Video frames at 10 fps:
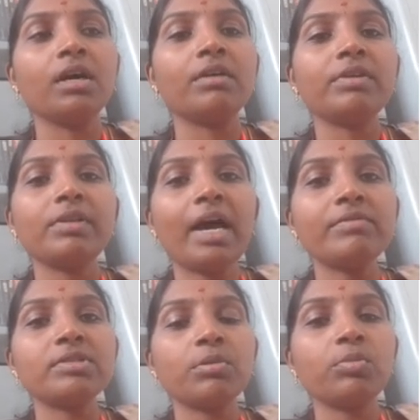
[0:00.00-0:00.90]
We will
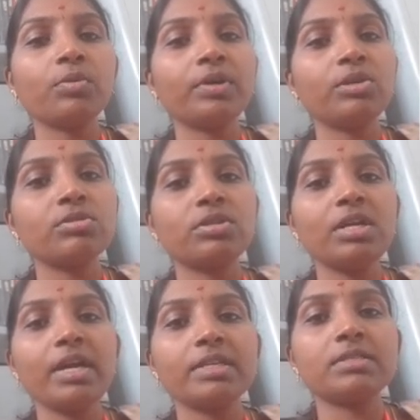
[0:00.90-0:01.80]
have some more videos on
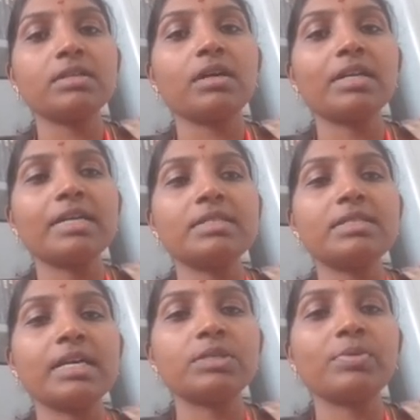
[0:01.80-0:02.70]
the next
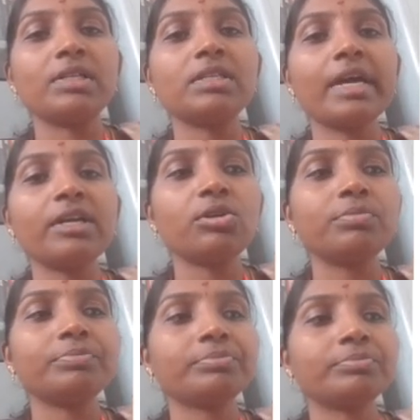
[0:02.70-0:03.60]
classes as well. Thank you.